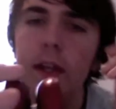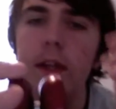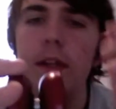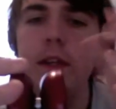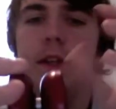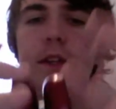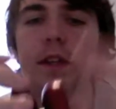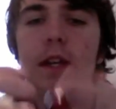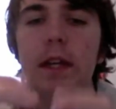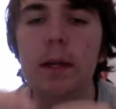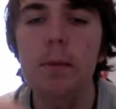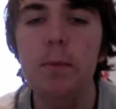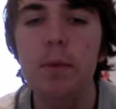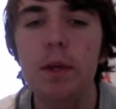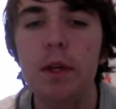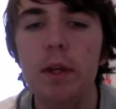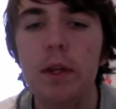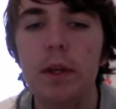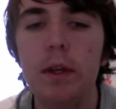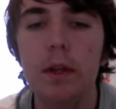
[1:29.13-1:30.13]
The shape,
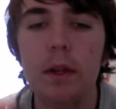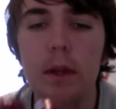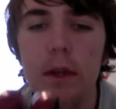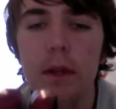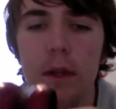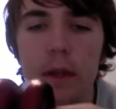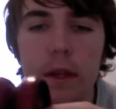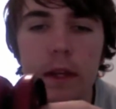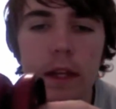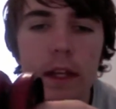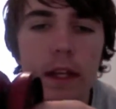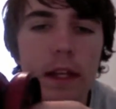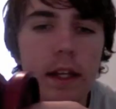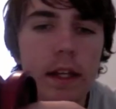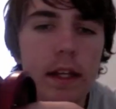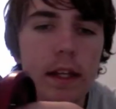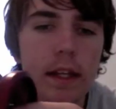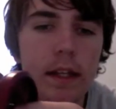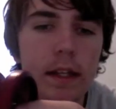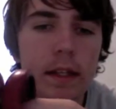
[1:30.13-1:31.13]

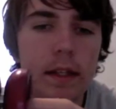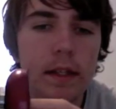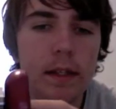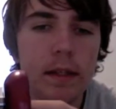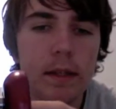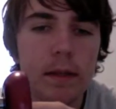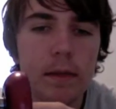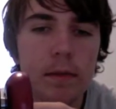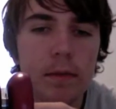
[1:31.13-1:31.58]
it's